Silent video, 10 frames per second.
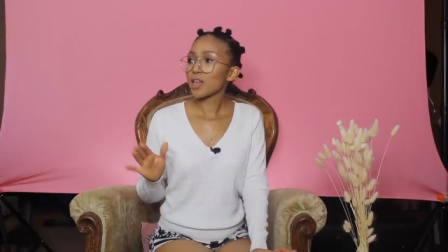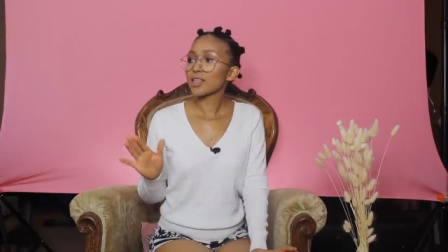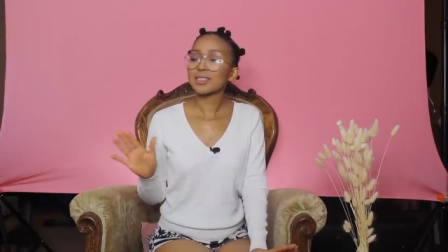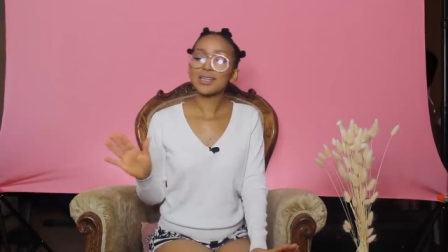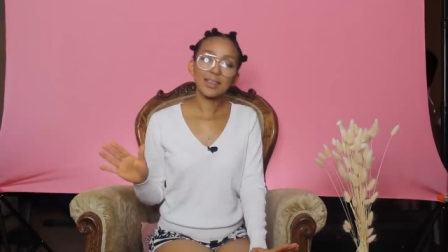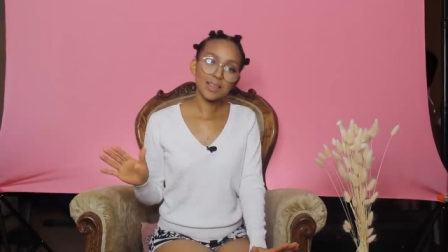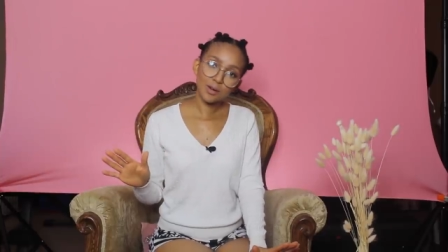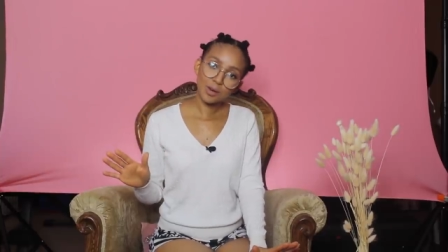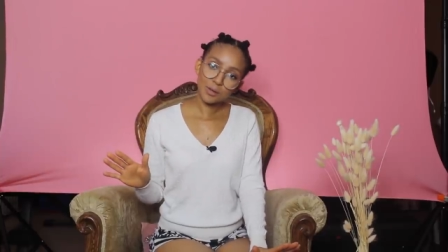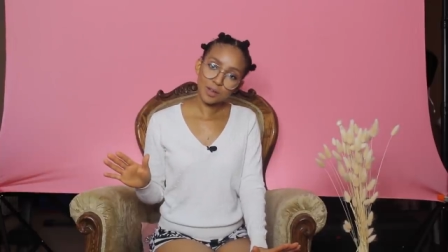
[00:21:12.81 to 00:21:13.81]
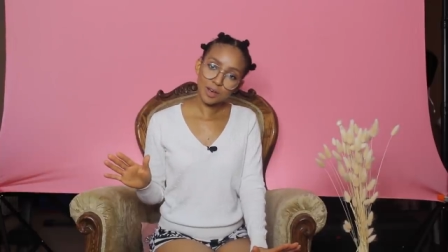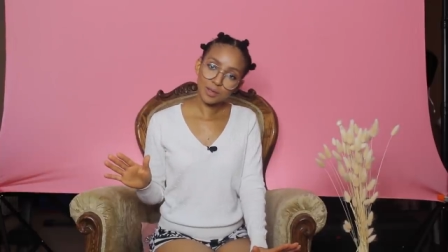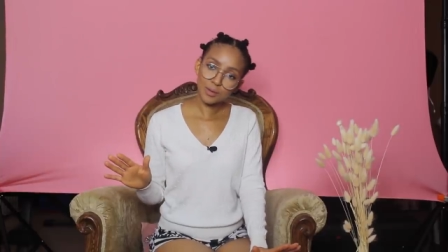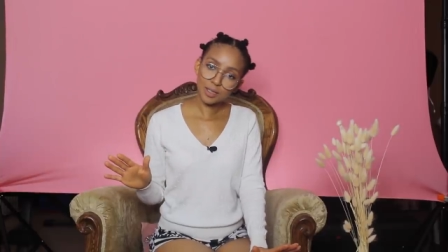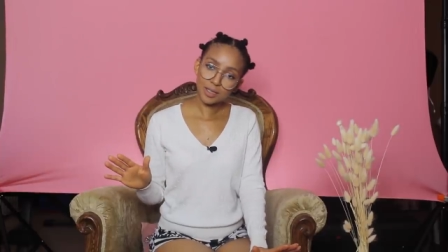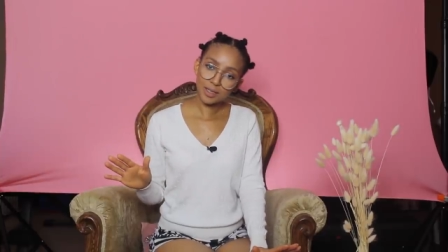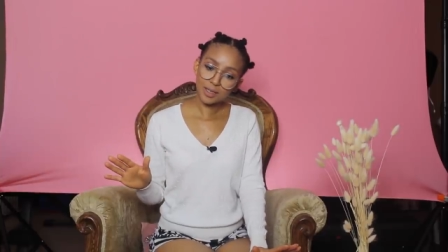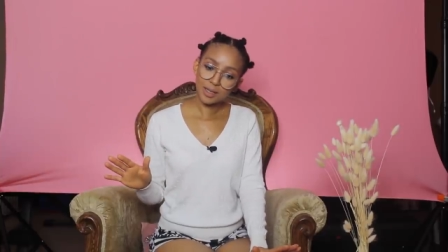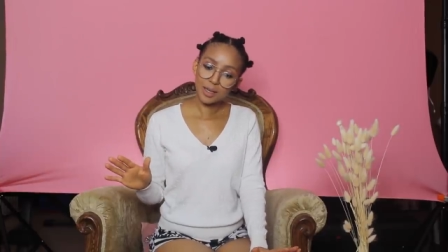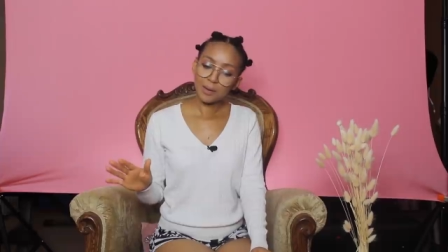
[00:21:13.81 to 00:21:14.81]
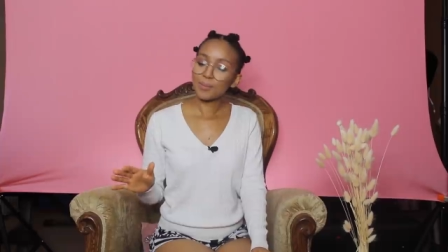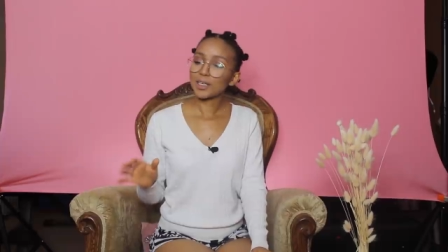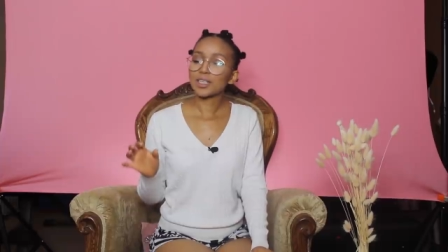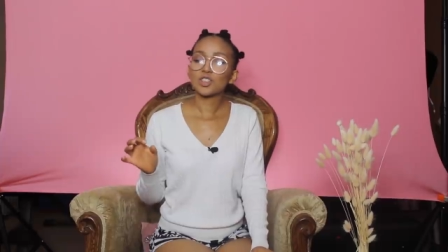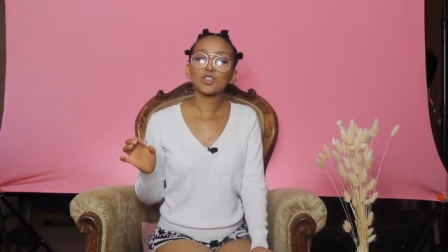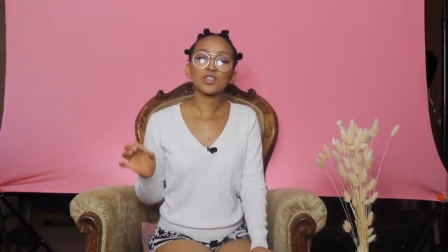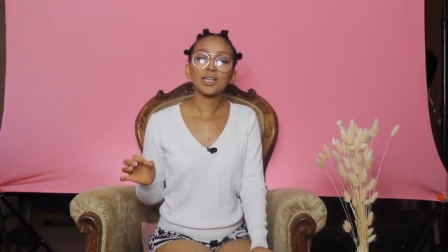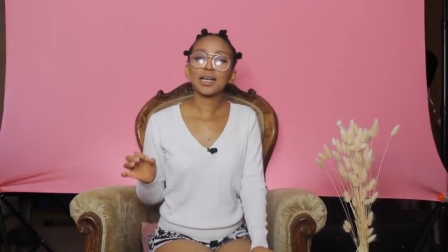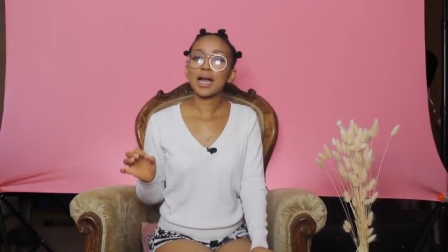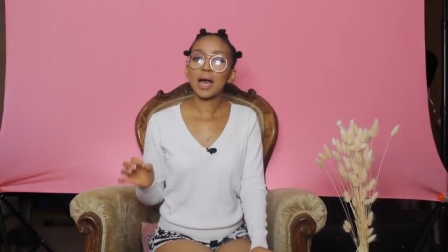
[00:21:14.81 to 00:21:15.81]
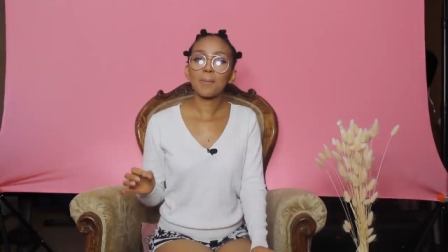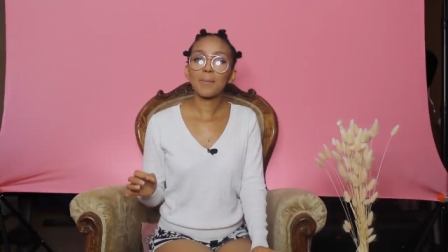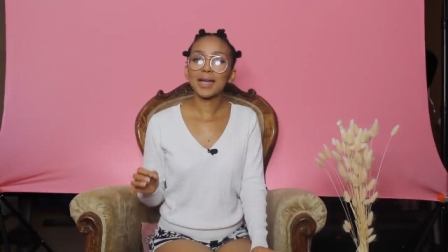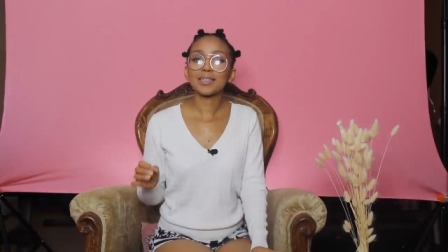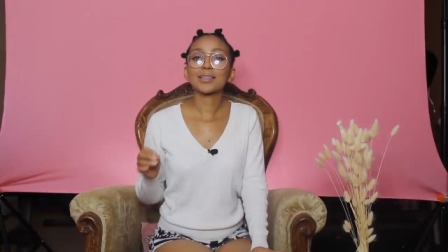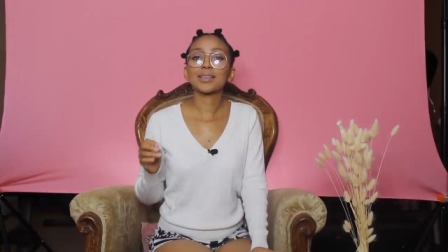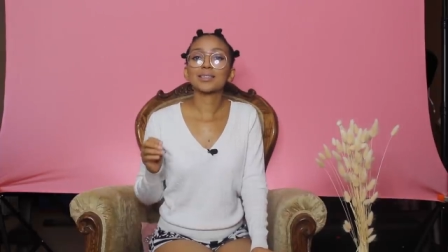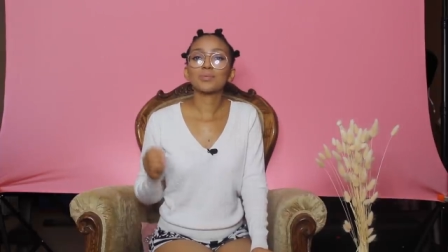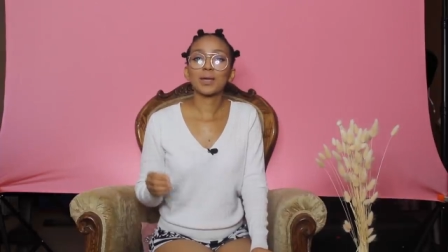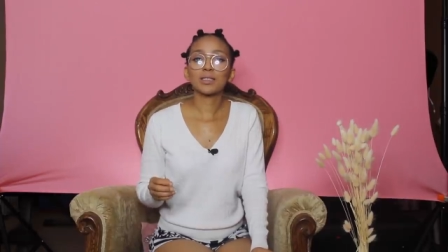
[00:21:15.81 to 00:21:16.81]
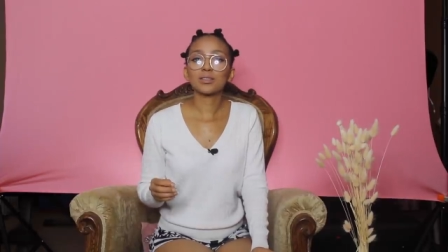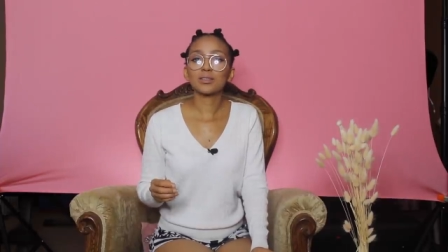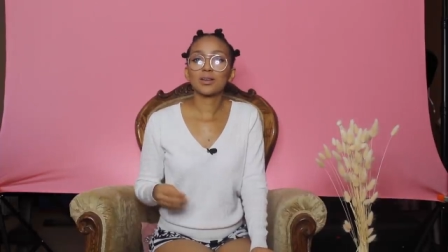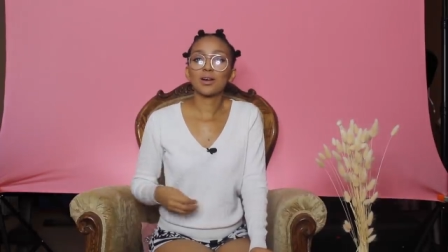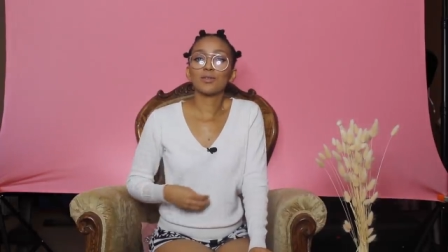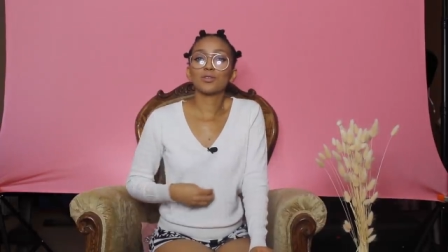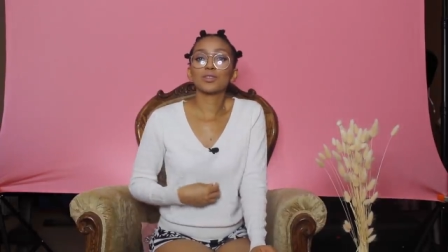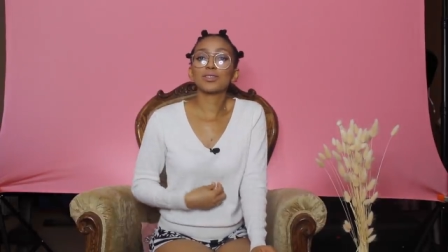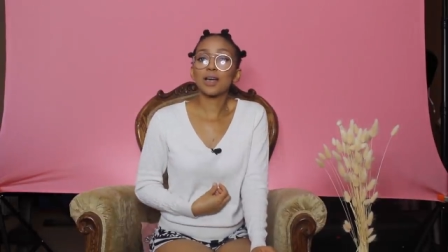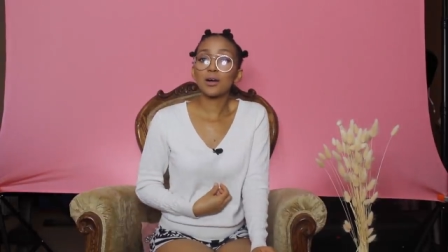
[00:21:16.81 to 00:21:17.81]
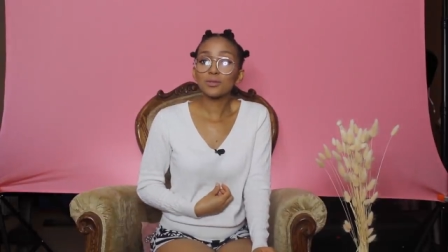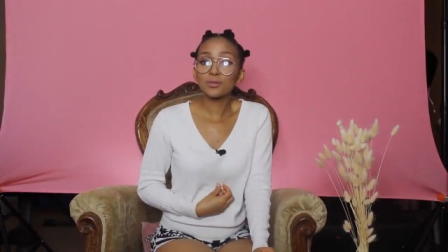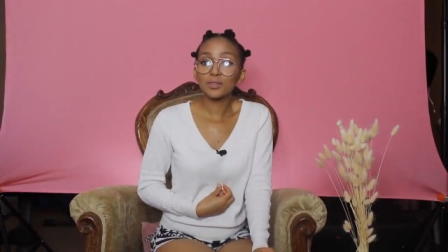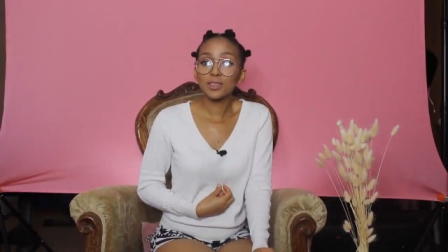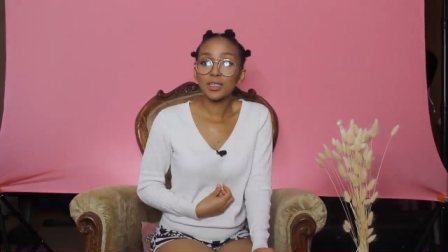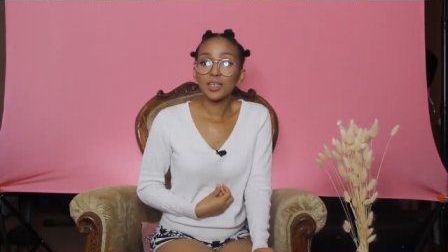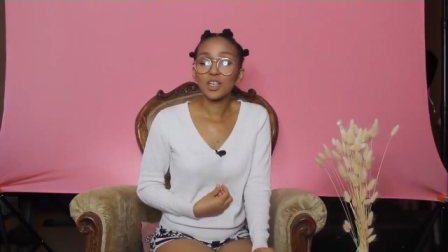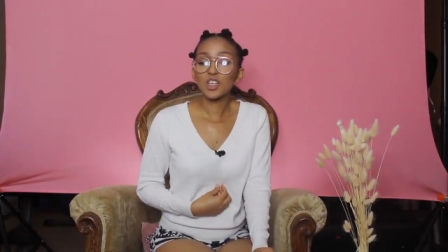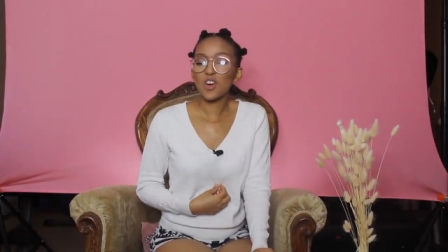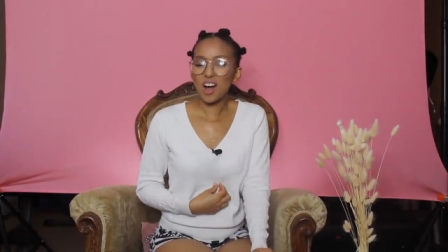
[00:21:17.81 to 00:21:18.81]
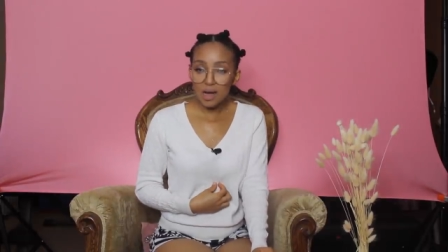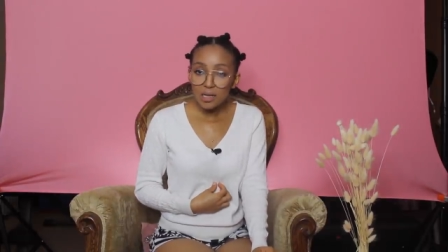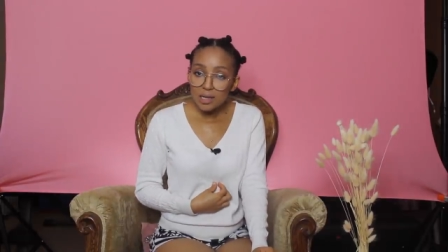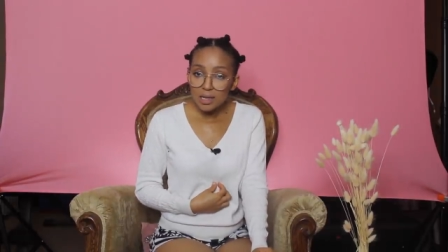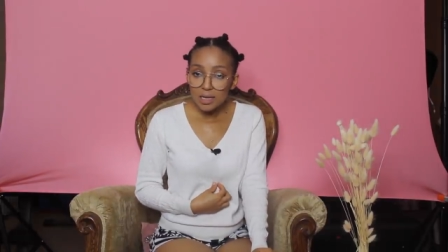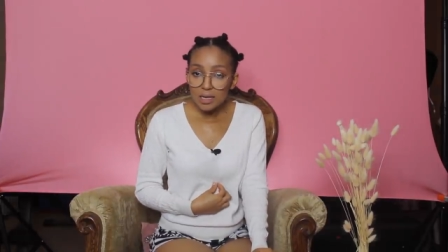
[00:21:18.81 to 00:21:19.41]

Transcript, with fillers: There's nothing wrong with hard work, but it shouldn't come at the expense of yourself, your health,